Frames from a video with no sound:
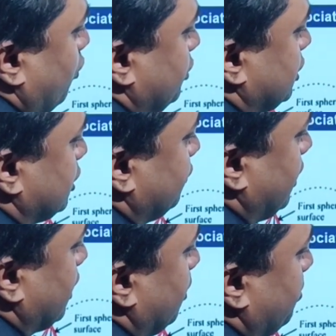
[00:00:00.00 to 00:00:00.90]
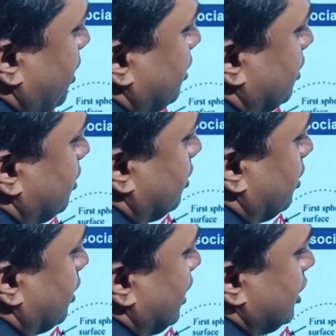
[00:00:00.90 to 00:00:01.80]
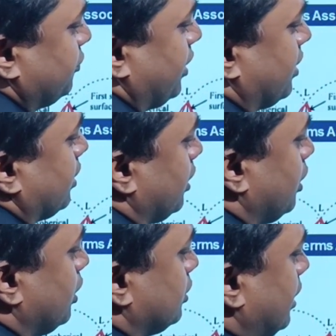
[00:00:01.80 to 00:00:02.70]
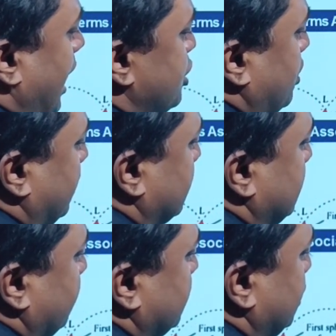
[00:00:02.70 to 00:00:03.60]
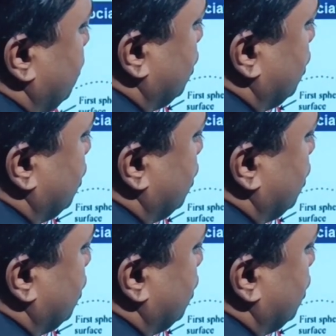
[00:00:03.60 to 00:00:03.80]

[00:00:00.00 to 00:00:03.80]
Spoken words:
of this spherical part. Okay, the sphere. The line joining the C1 C2